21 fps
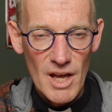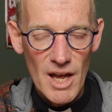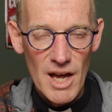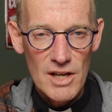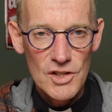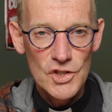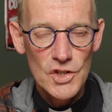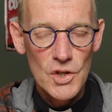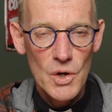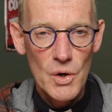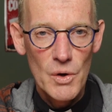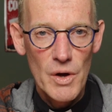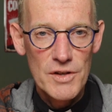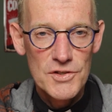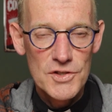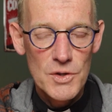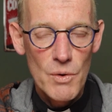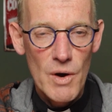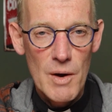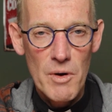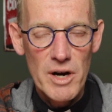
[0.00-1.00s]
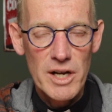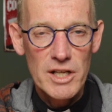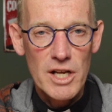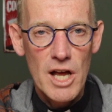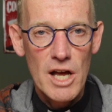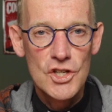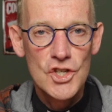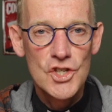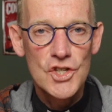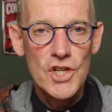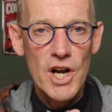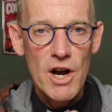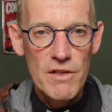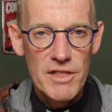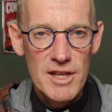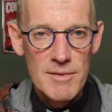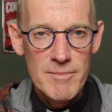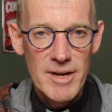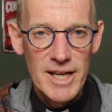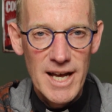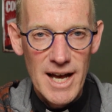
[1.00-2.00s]
And so I want to share
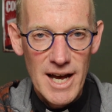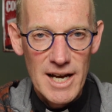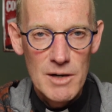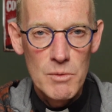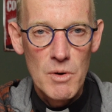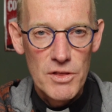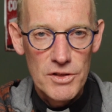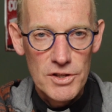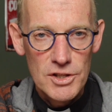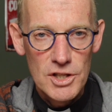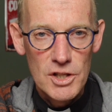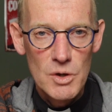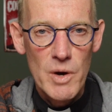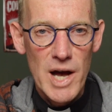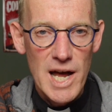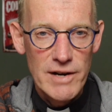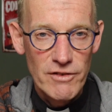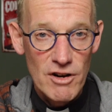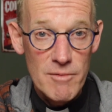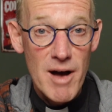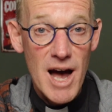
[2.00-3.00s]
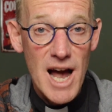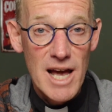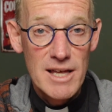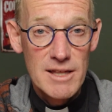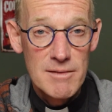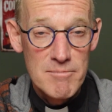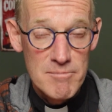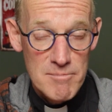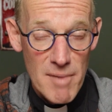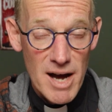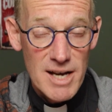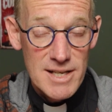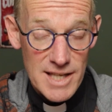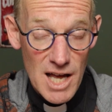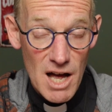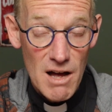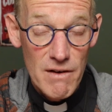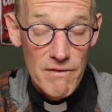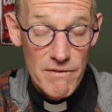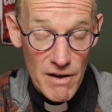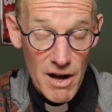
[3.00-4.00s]
them again with you and remind
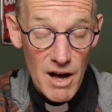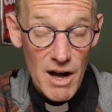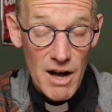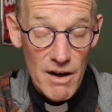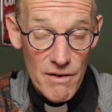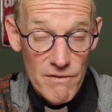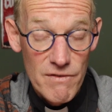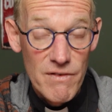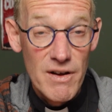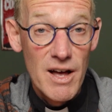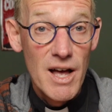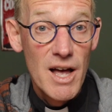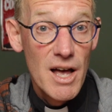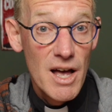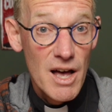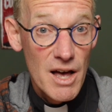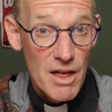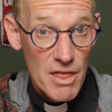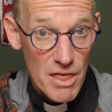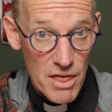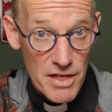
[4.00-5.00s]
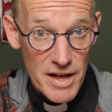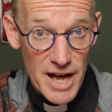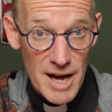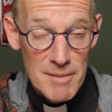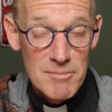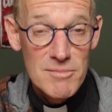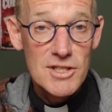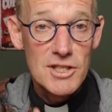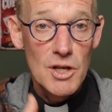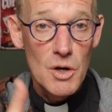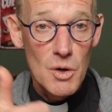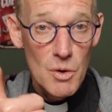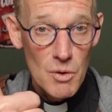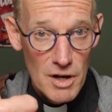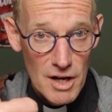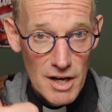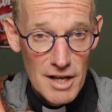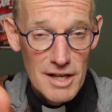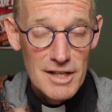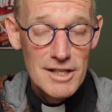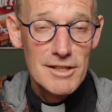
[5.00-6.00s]
myself of them. So
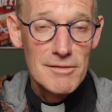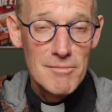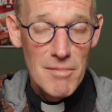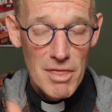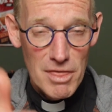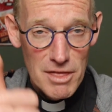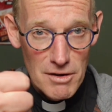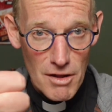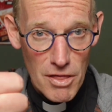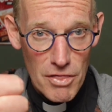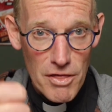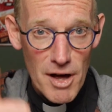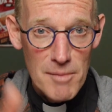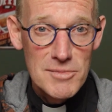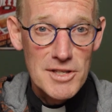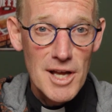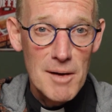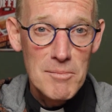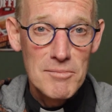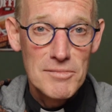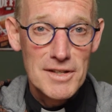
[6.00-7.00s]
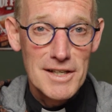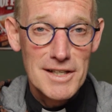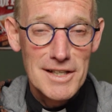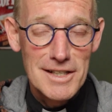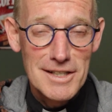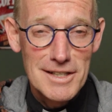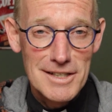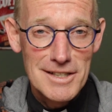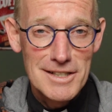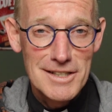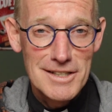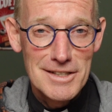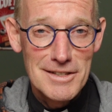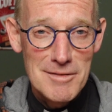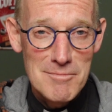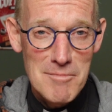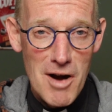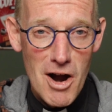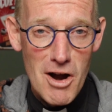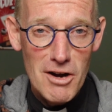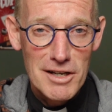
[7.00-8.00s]
a little thumbs up there,
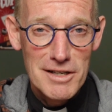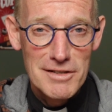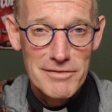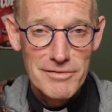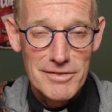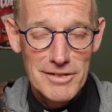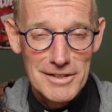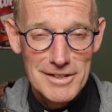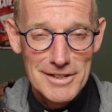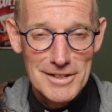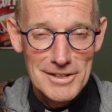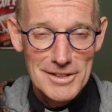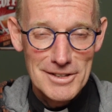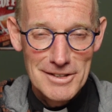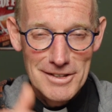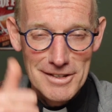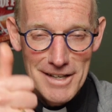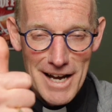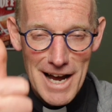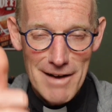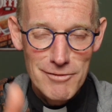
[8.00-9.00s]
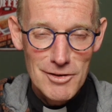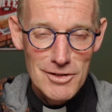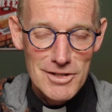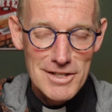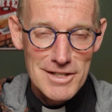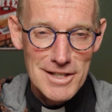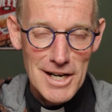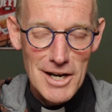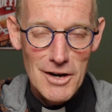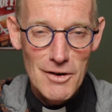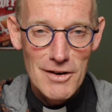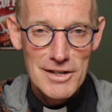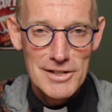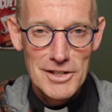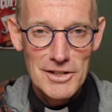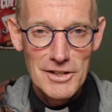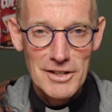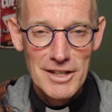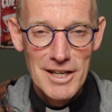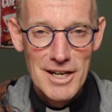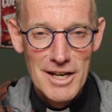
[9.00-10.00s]
Mark, for your efforts there and
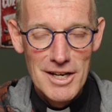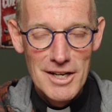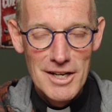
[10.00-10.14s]
your